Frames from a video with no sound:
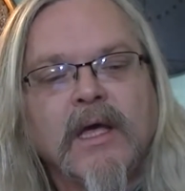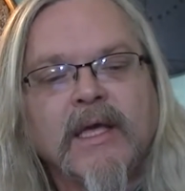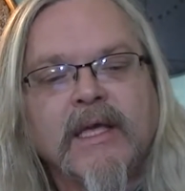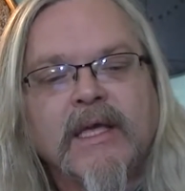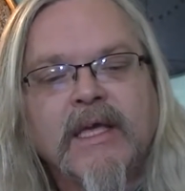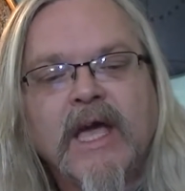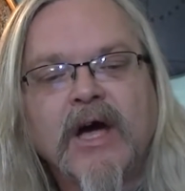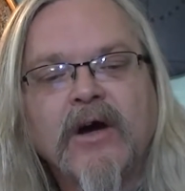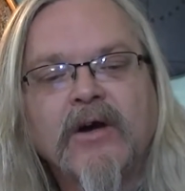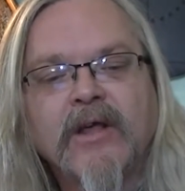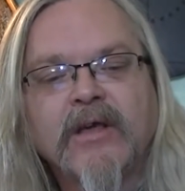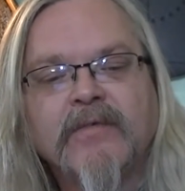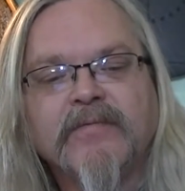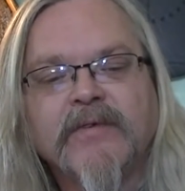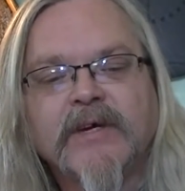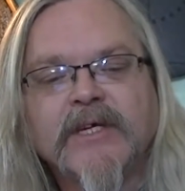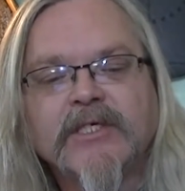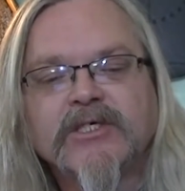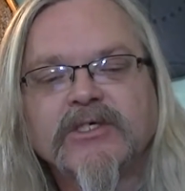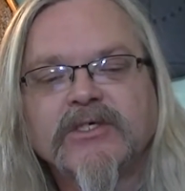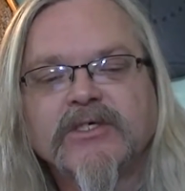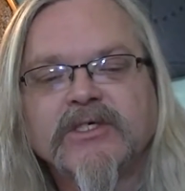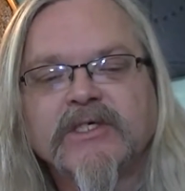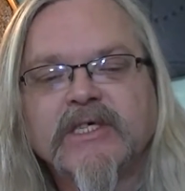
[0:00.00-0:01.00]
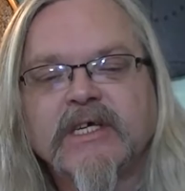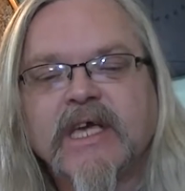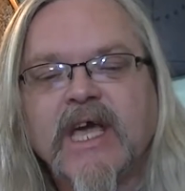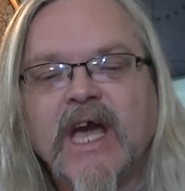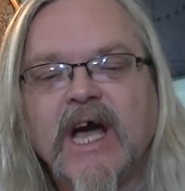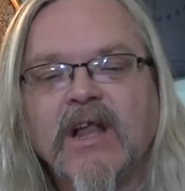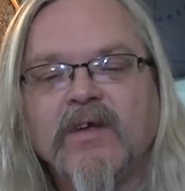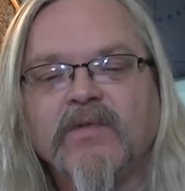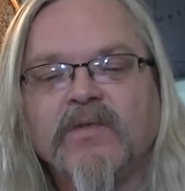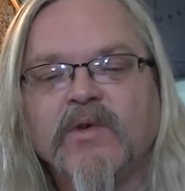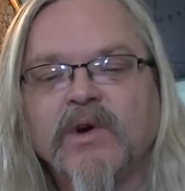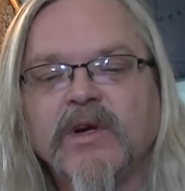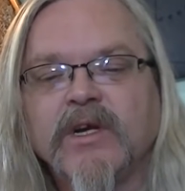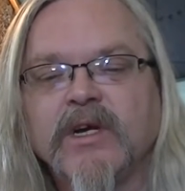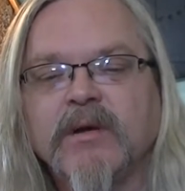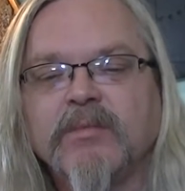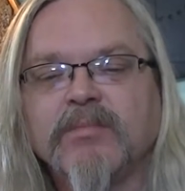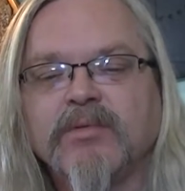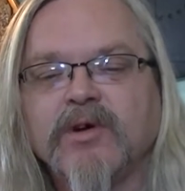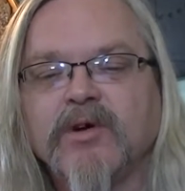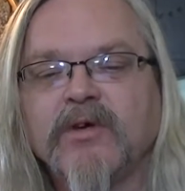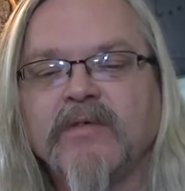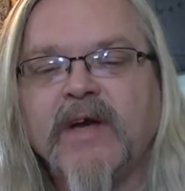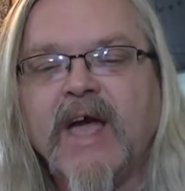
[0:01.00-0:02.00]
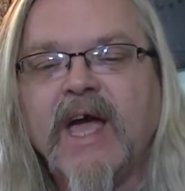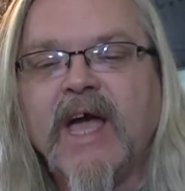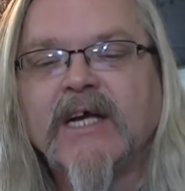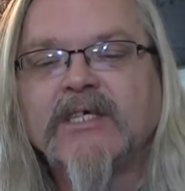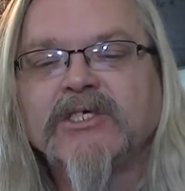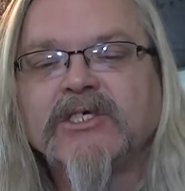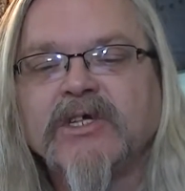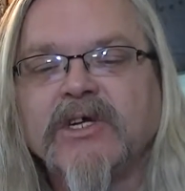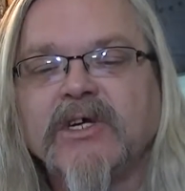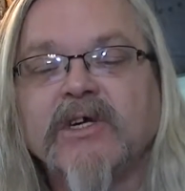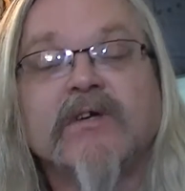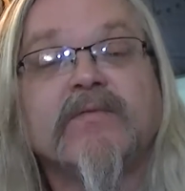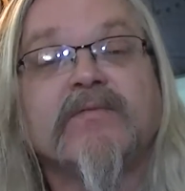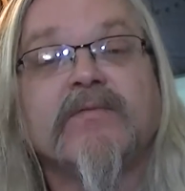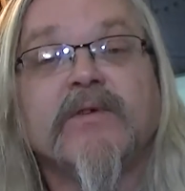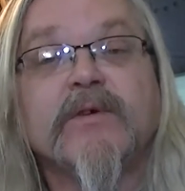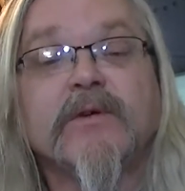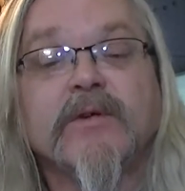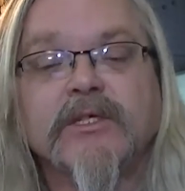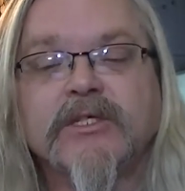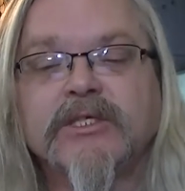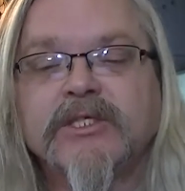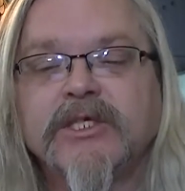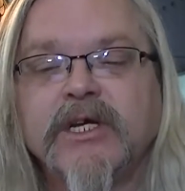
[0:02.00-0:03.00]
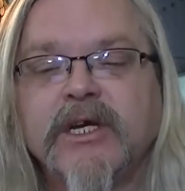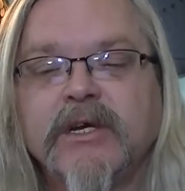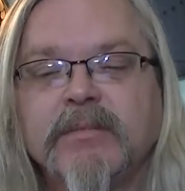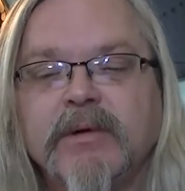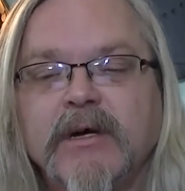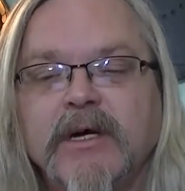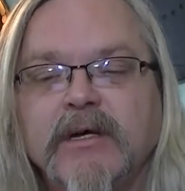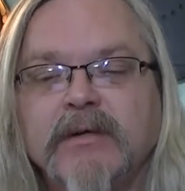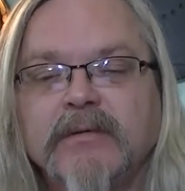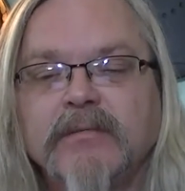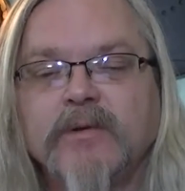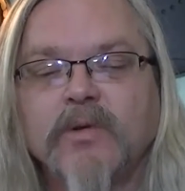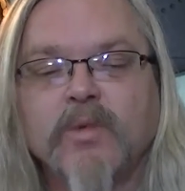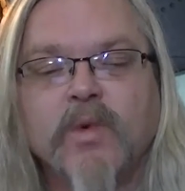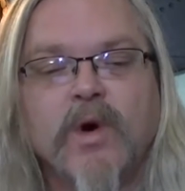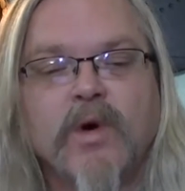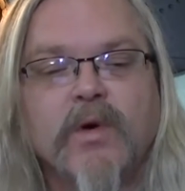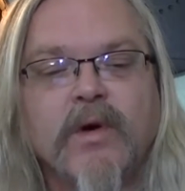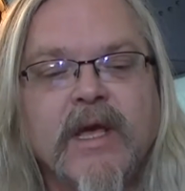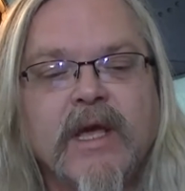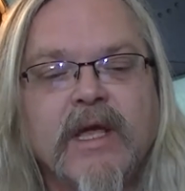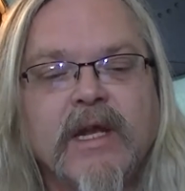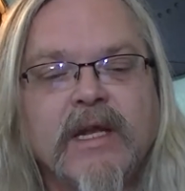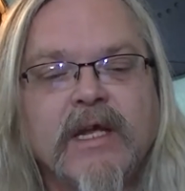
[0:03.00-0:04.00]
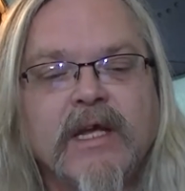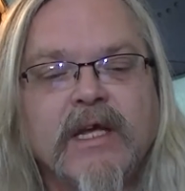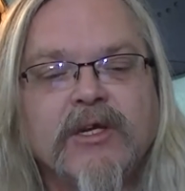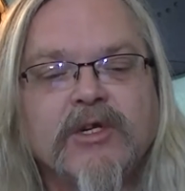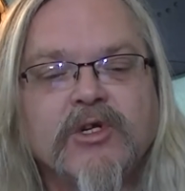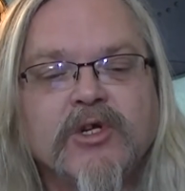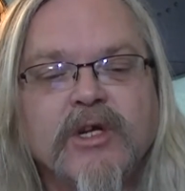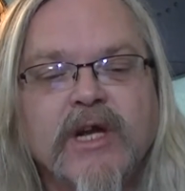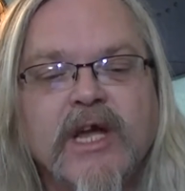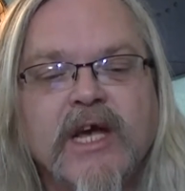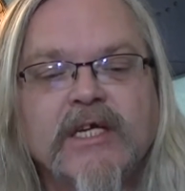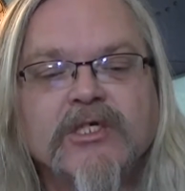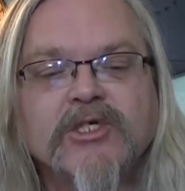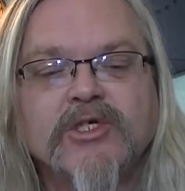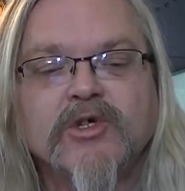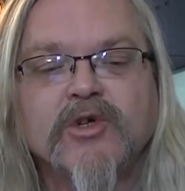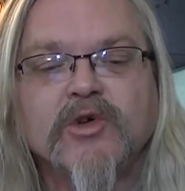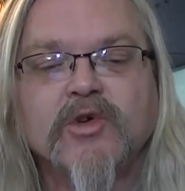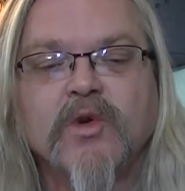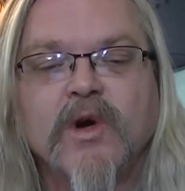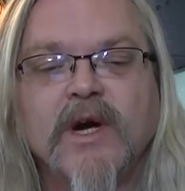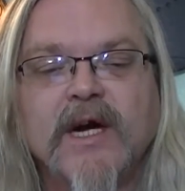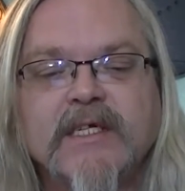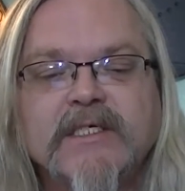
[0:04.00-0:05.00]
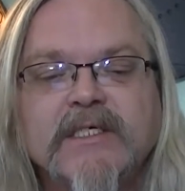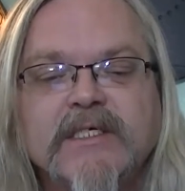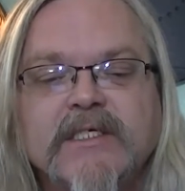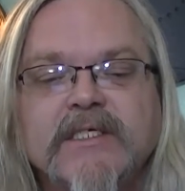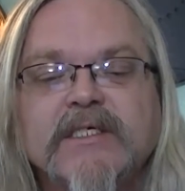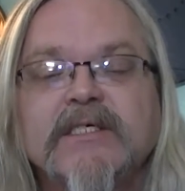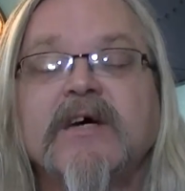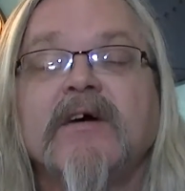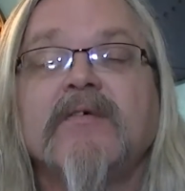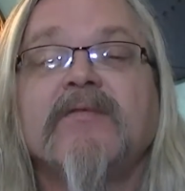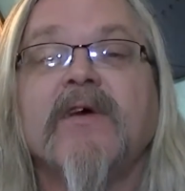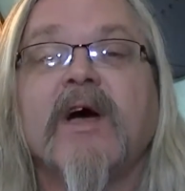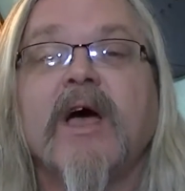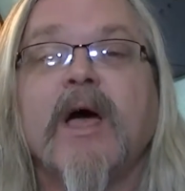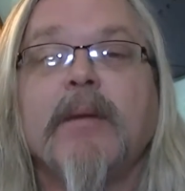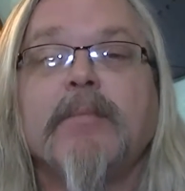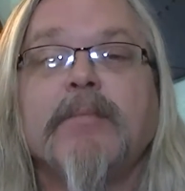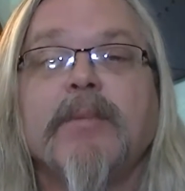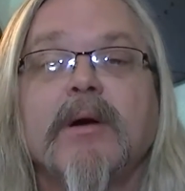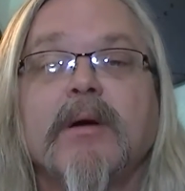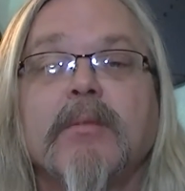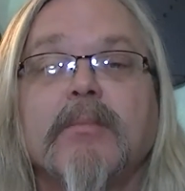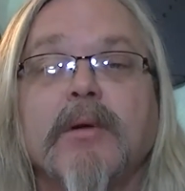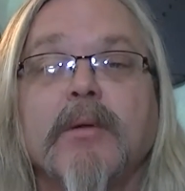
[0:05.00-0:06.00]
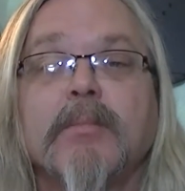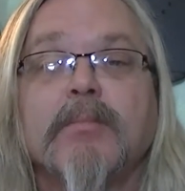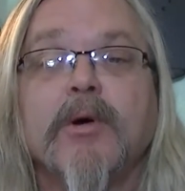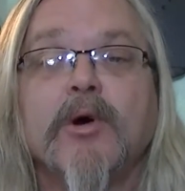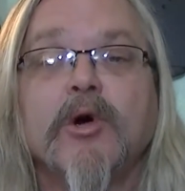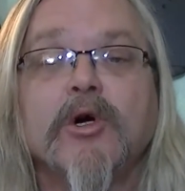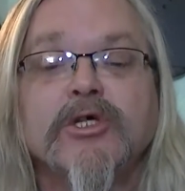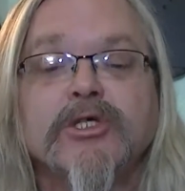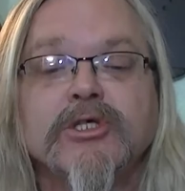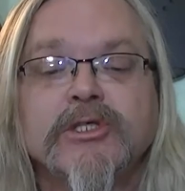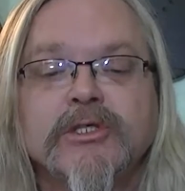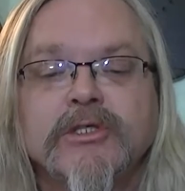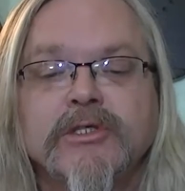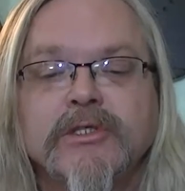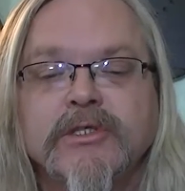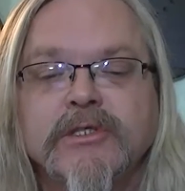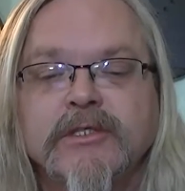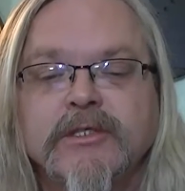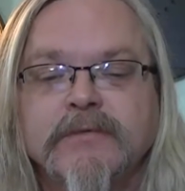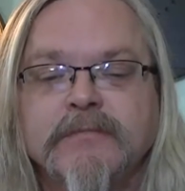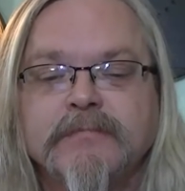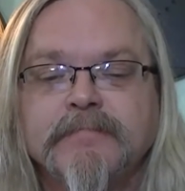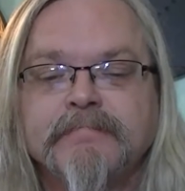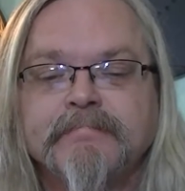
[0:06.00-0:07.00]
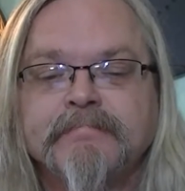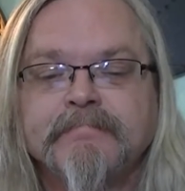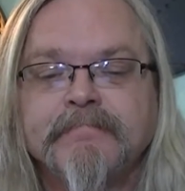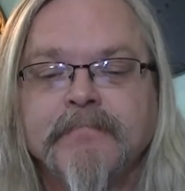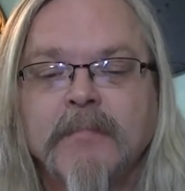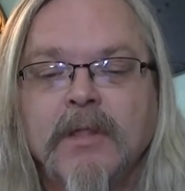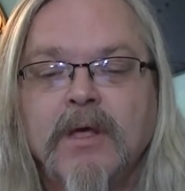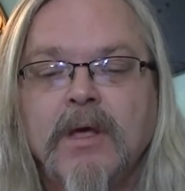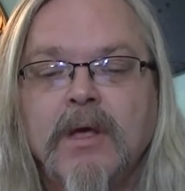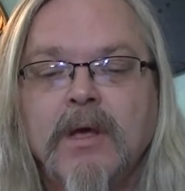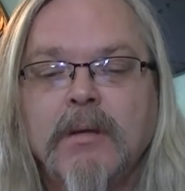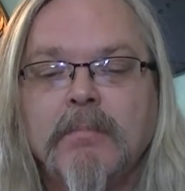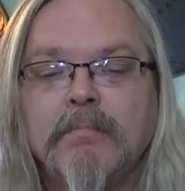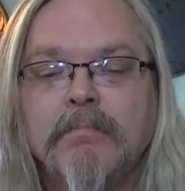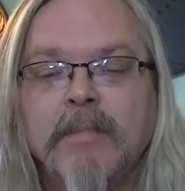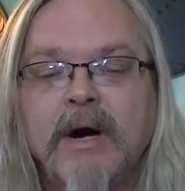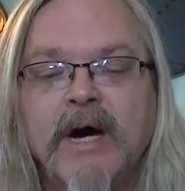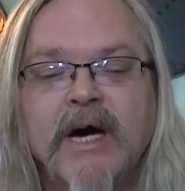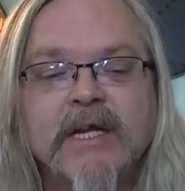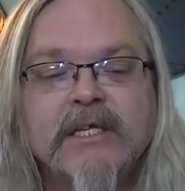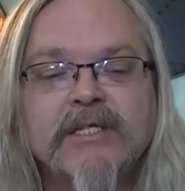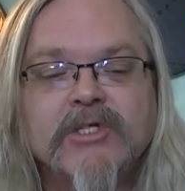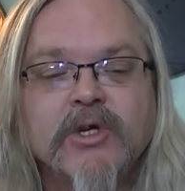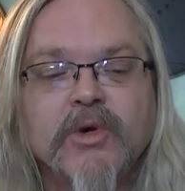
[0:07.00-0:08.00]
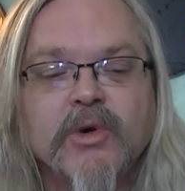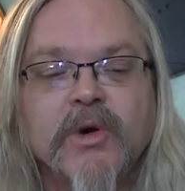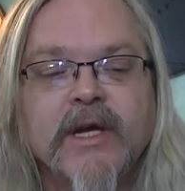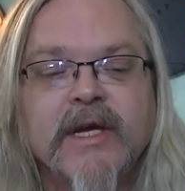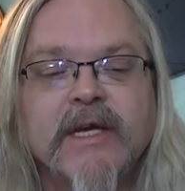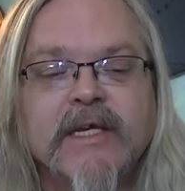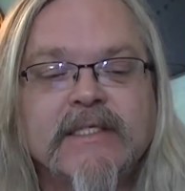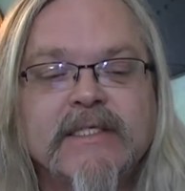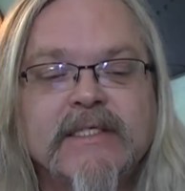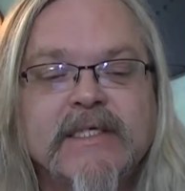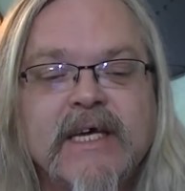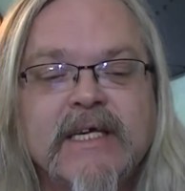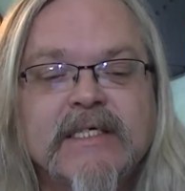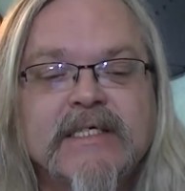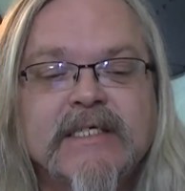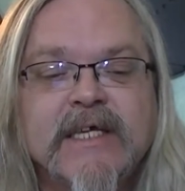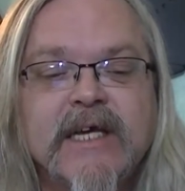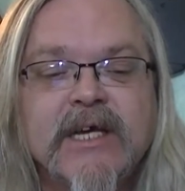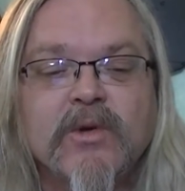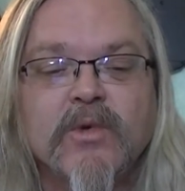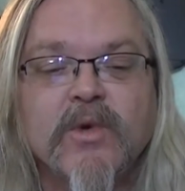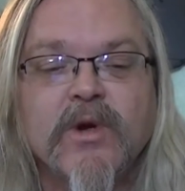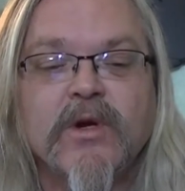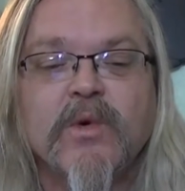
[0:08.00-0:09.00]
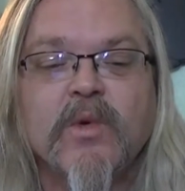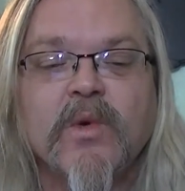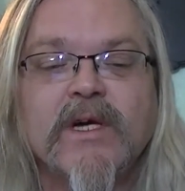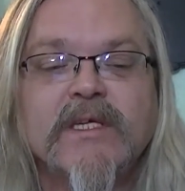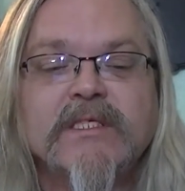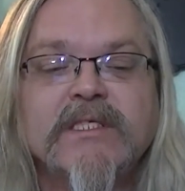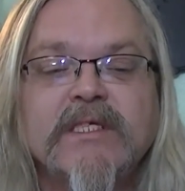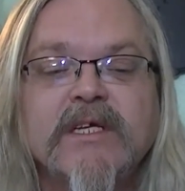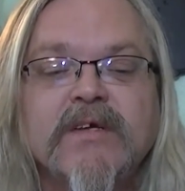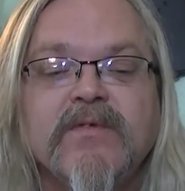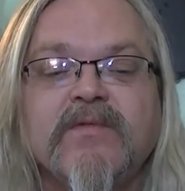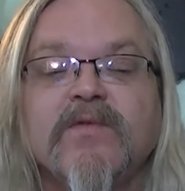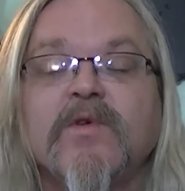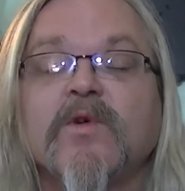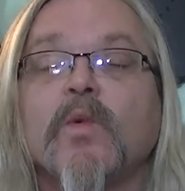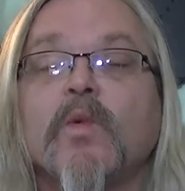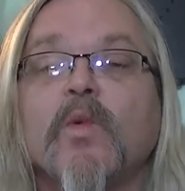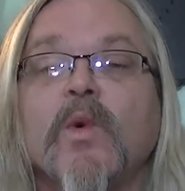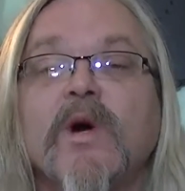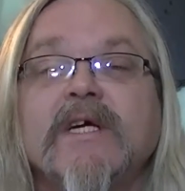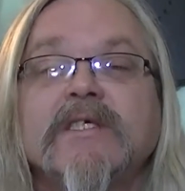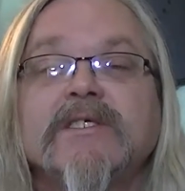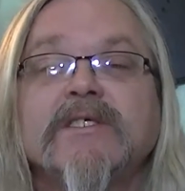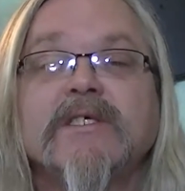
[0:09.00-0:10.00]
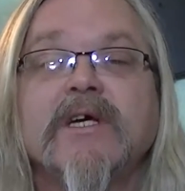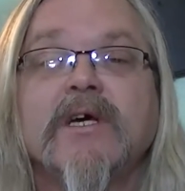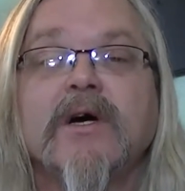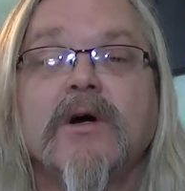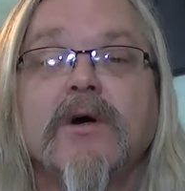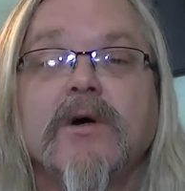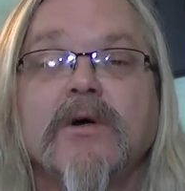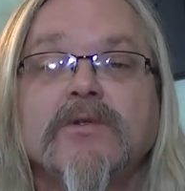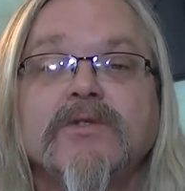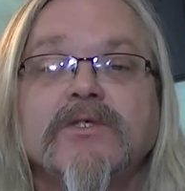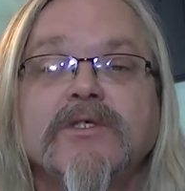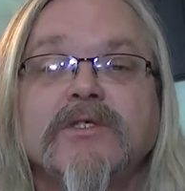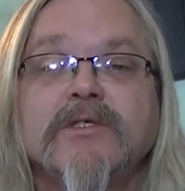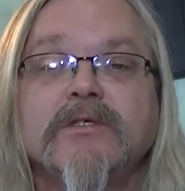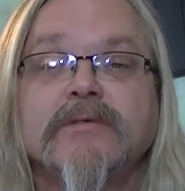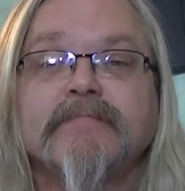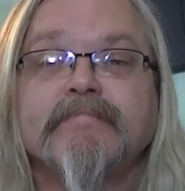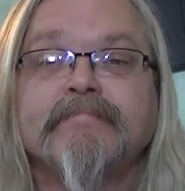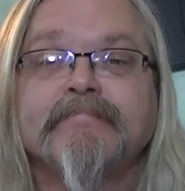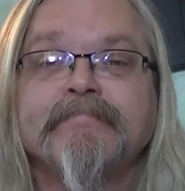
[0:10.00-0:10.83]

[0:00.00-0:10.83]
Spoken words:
County officials in California approve action on Fukushima. Quote, an international crisis of epic proportions. Monitoring and testing requested for West Coast.